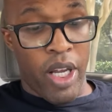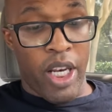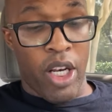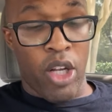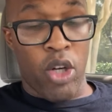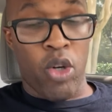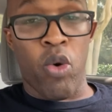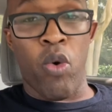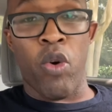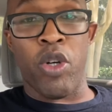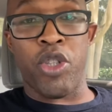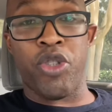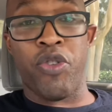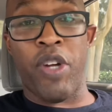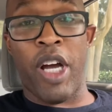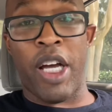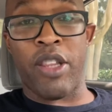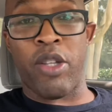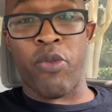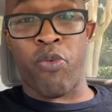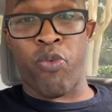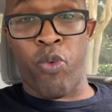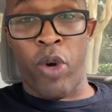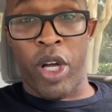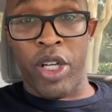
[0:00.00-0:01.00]
And of course, you have
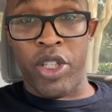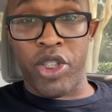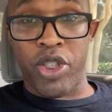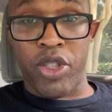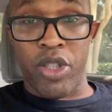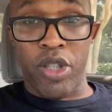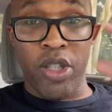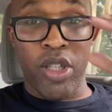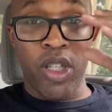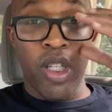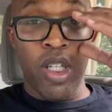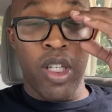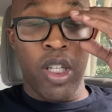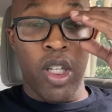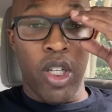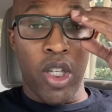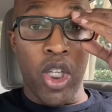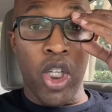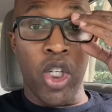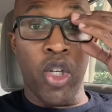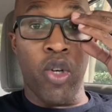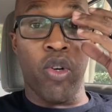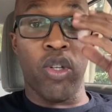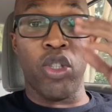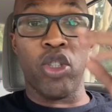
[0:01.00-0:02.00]
to register
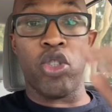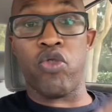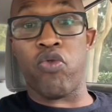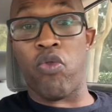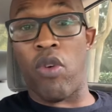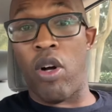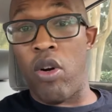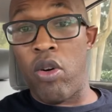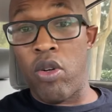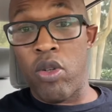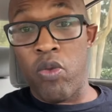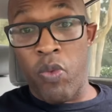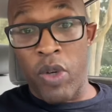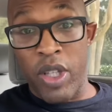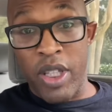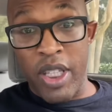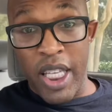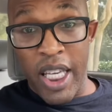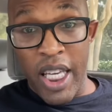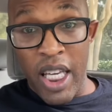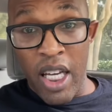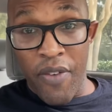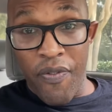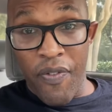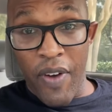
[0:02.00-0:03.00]
your drone with the
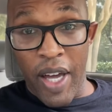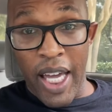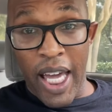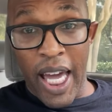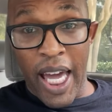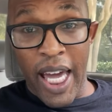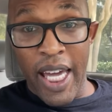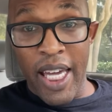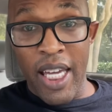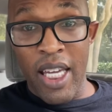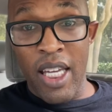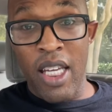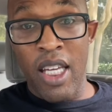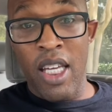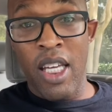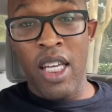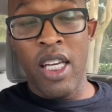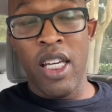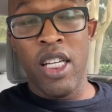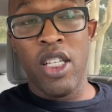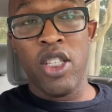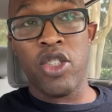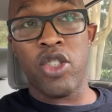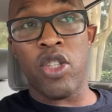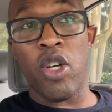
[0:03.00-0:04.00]
FAA.
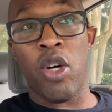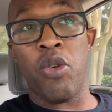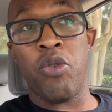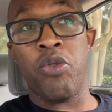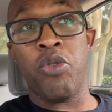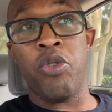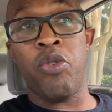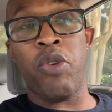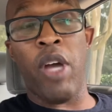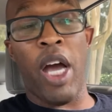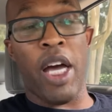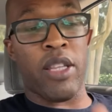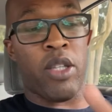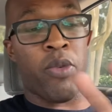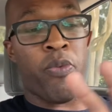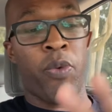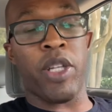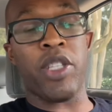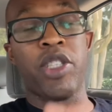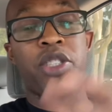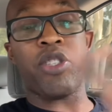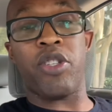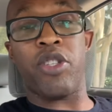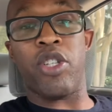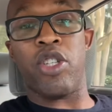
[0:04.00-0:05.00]
So you have to
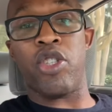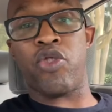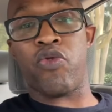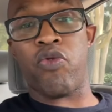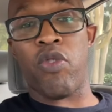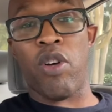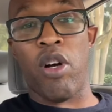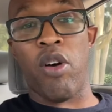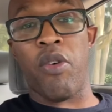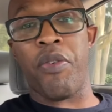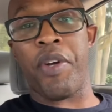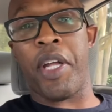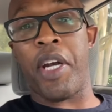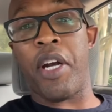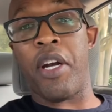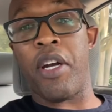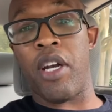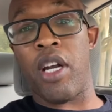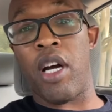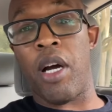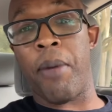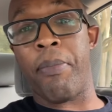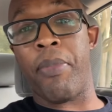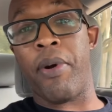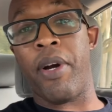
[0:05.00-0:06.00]
register your drone, get a
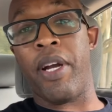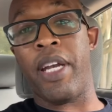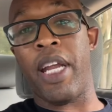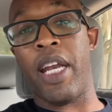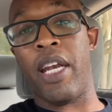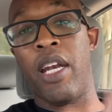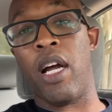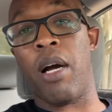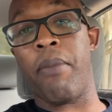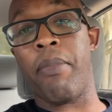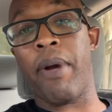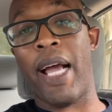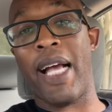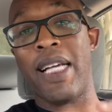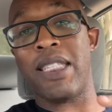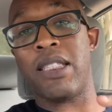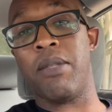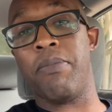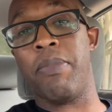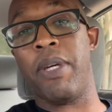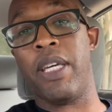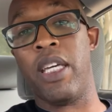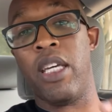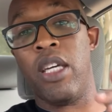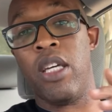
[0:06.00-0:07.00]
number, and that number has to
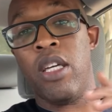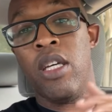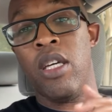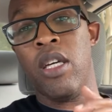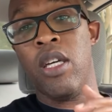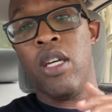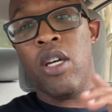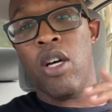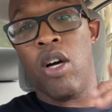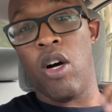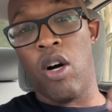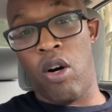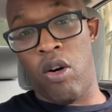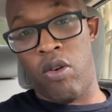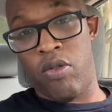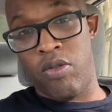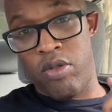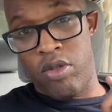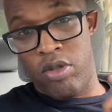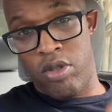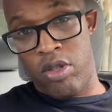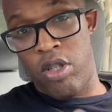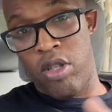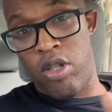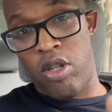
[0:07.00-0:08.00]
be
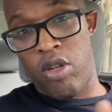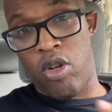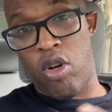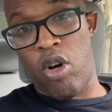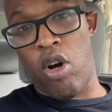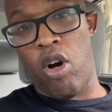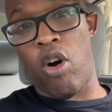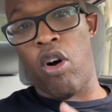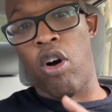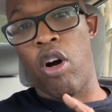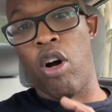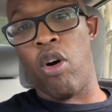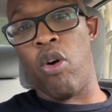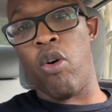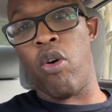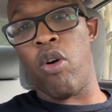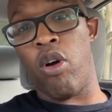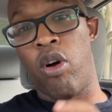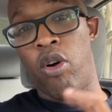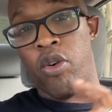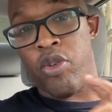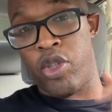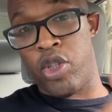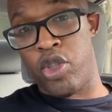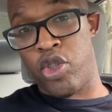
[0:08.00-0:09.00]
on your little car or
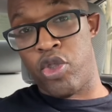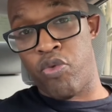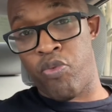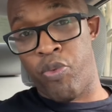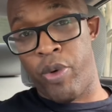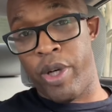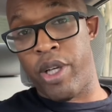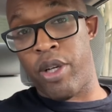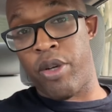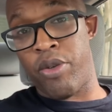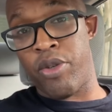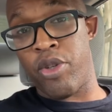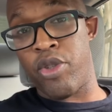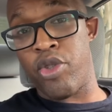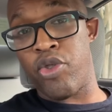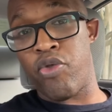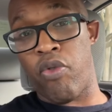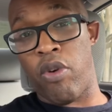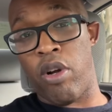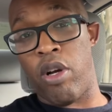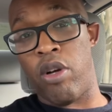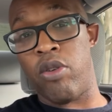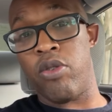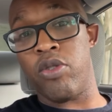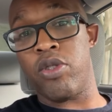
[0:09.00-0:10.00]
written on your
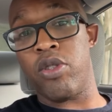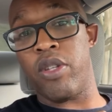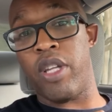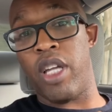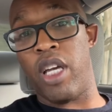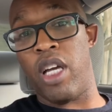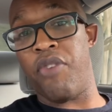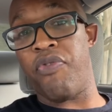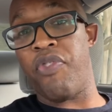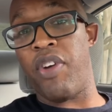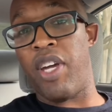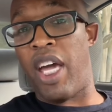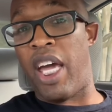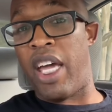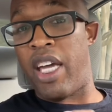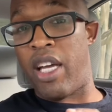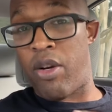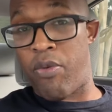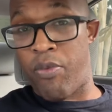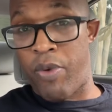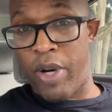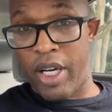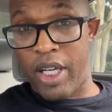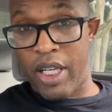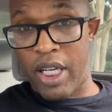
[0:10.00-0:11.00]
drone, so the FAA
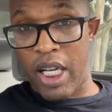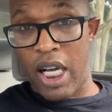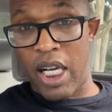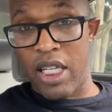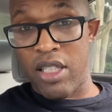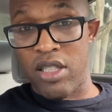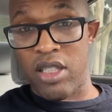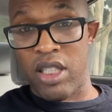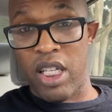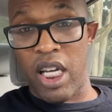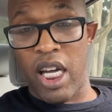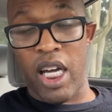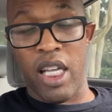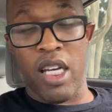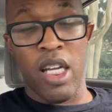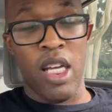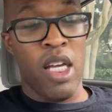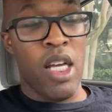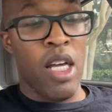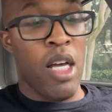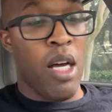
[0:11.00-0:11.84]
can recognize that.